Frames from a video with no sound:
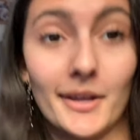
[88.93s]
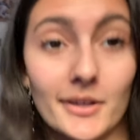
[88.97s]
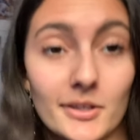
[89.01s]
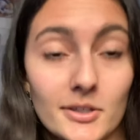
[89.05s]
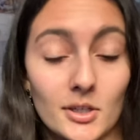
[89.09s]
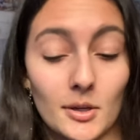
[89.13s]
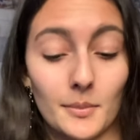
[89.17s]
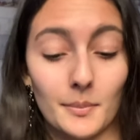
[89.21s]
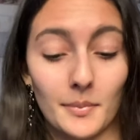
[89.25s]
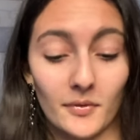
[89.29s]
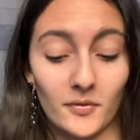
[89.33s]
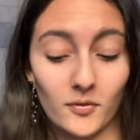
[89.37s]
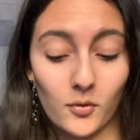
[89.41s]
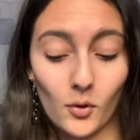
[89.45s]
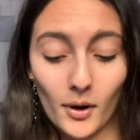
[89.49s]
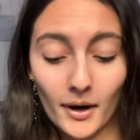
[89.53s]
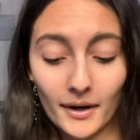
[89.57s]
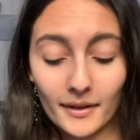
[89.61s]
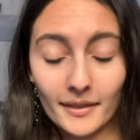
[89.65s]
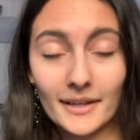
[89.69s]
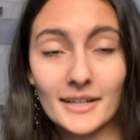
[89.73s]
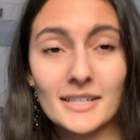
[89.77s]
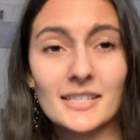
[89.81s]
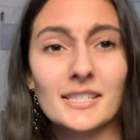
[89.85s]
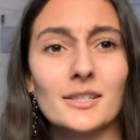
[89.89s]
so before I
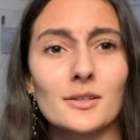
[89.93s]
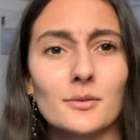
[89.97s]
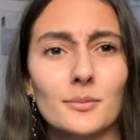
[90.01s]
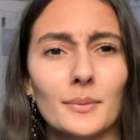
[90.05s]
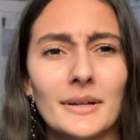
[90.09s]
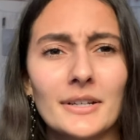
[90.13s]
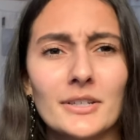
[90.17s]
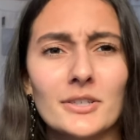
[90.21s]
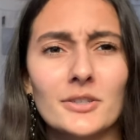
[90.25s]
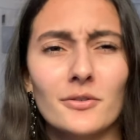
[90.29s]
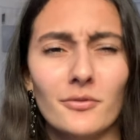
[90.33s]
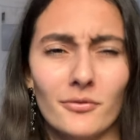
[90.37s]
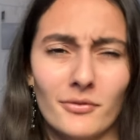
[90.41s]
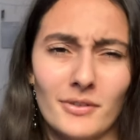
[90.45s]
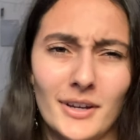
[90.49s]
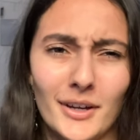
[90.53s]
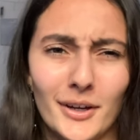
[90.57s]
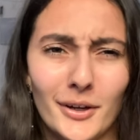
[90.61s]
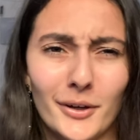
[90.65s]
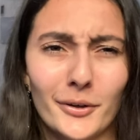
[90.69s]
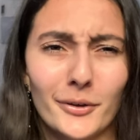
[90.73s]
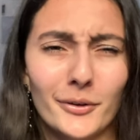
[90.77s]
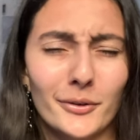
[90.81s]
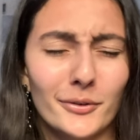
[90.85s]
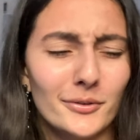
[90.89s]
like switch
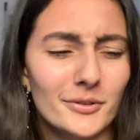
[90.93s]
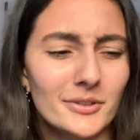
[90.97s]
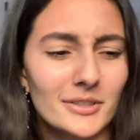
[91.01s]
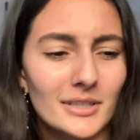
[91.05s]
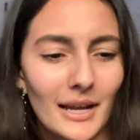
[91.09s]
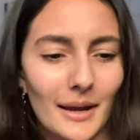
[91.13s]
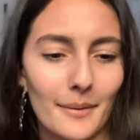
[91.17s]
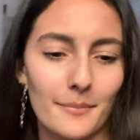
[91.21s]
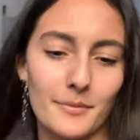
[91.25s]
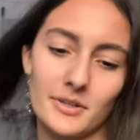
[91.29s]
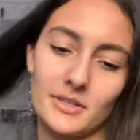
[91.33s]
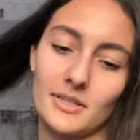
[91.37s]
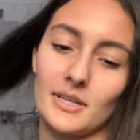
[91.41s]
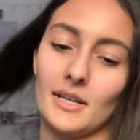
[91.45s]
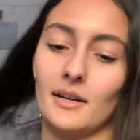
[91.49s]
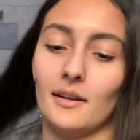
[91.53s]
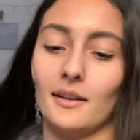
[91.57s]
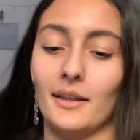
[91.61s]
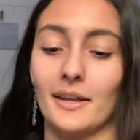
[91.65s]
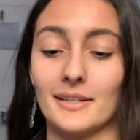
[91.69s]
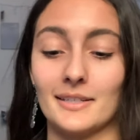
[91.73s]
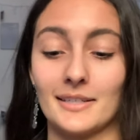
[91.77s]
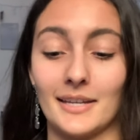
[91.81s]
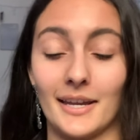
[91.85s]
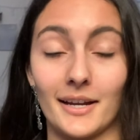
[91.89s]
views, I'm just gonna
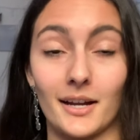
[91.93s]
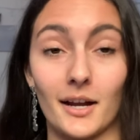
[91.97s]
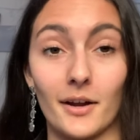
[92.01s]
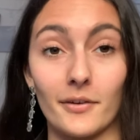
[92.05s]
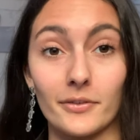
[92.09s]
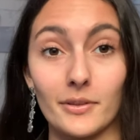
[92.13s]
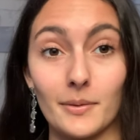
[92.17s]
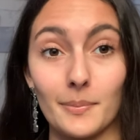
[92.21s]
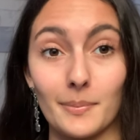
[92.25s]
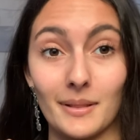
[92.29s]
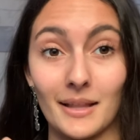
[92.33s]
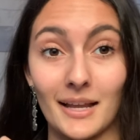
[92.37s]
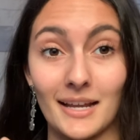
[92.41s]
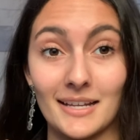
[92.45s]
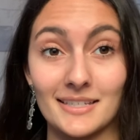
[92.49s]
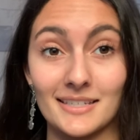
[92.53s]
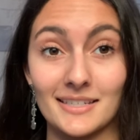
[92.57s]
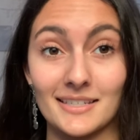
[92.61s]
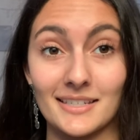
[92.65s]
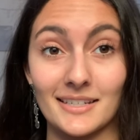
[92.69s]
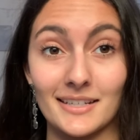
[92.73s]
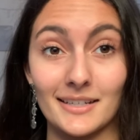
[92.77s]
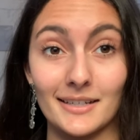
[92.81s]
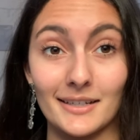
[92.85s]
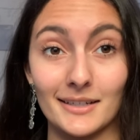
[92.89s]
like take off the
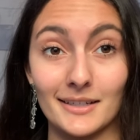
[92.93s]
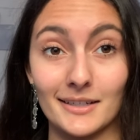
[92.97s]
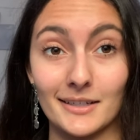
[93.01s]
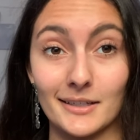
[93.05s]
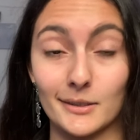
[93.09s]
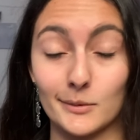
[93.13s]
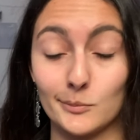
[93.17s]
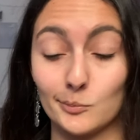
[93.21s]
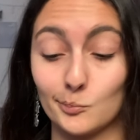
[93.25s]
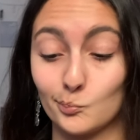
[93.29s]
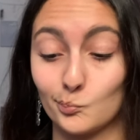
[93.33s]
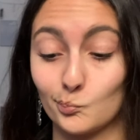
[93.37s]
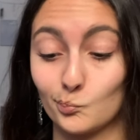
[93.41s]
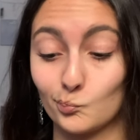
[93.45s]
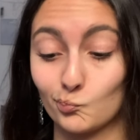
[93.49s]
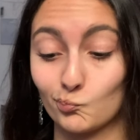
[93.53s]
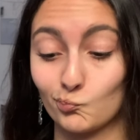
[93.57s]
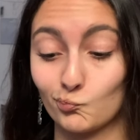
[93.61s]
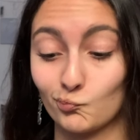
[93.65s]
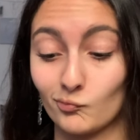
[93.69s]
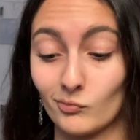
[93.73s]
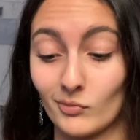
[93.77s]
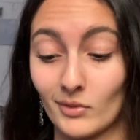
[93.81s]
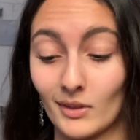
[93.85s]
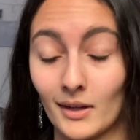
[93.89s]
plastic.
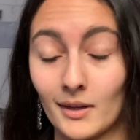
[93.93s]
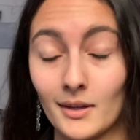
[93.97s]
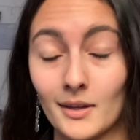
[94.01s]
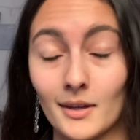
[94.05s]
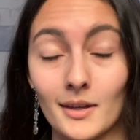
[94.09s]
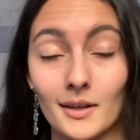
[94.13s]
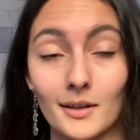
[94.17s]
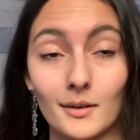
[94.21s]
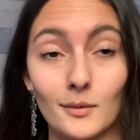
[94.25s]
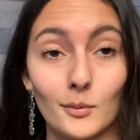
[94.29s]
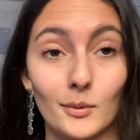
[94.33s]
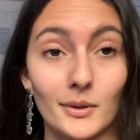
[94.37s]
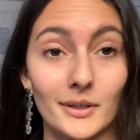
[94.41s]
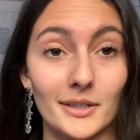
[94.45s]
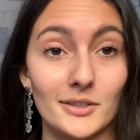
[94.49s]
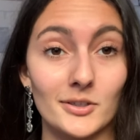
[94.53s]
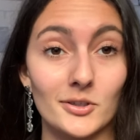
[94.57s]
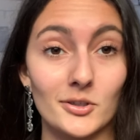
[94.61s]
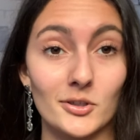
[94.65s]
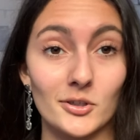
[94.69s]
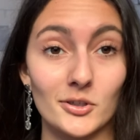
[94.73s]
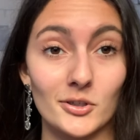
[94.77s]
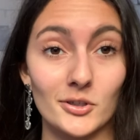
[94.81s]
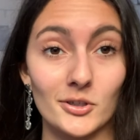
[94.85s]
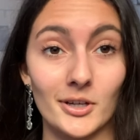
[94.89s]

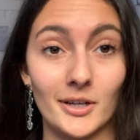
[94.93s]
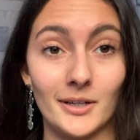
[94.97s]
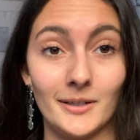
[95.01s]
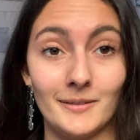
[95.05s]
Which,